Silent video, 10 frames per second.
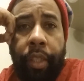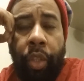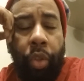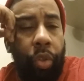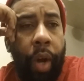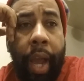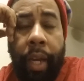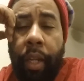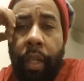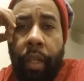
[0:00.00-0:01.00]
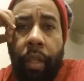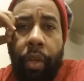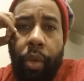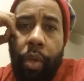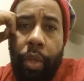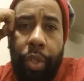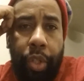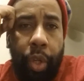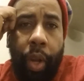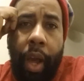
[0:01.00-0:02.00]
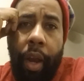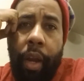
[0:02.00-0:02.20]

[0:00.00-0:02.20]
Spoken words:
Still grinding, still out